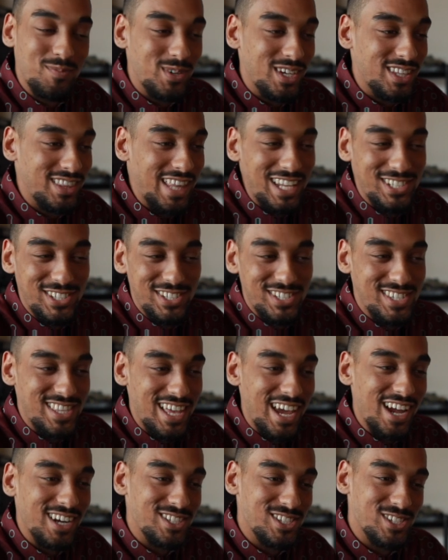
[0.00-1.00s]
but that's just
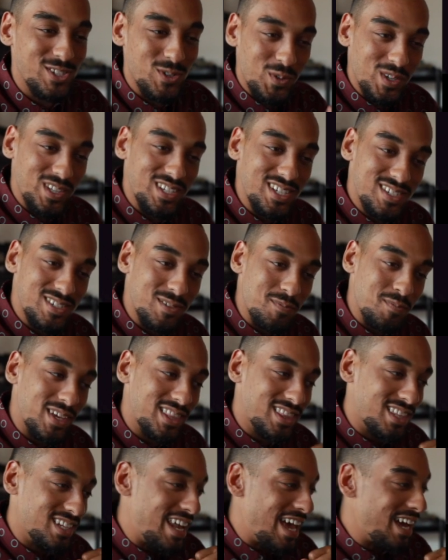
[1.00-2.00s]
there just to really
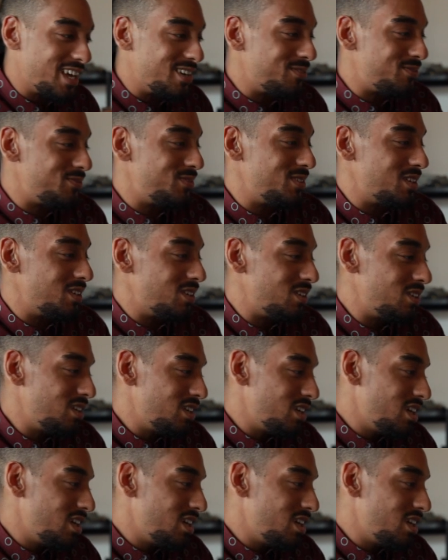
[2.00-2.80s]
cement the negative fill.